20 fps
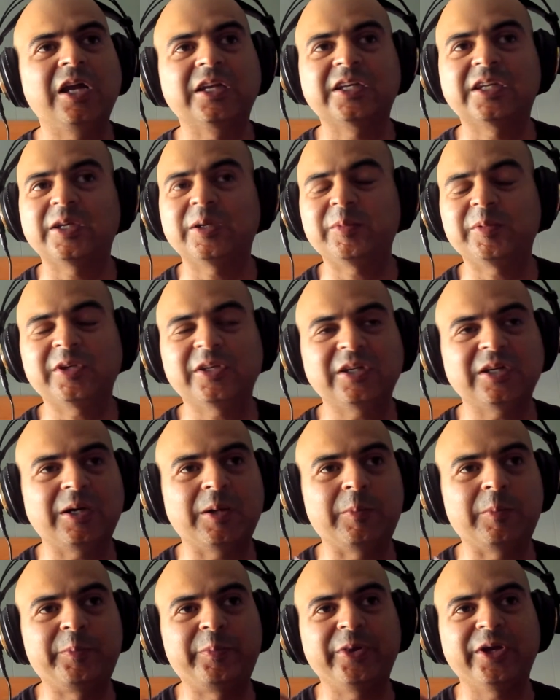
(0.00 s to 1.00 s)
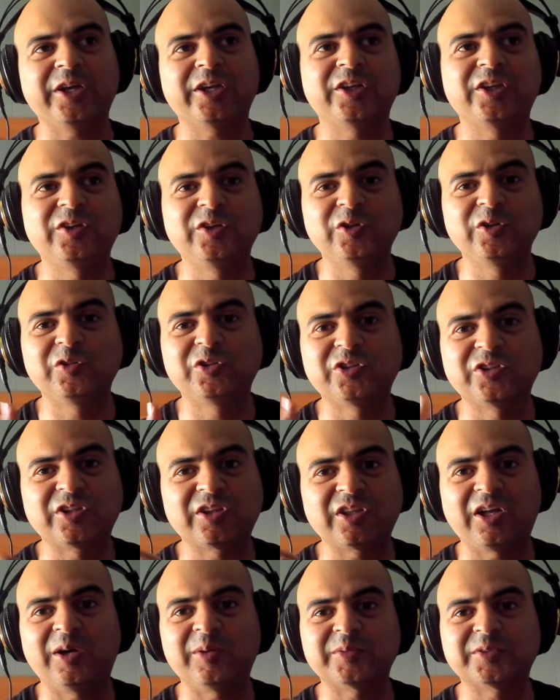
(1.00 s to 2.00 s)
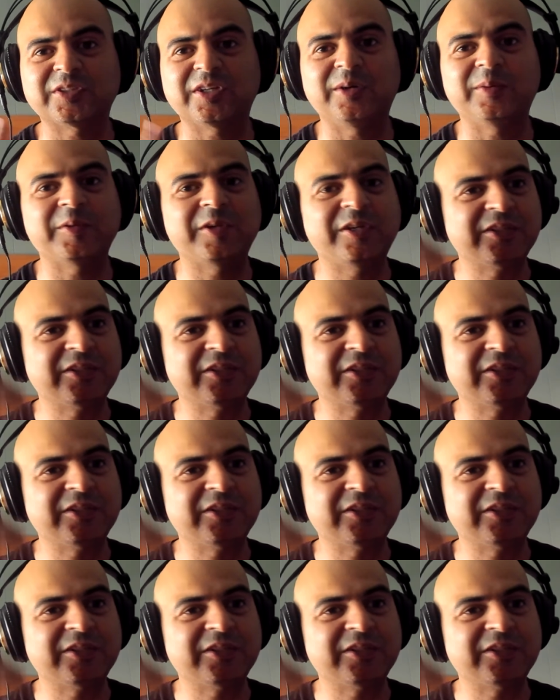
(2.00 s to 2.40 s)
Give me a big, huge thumbs up.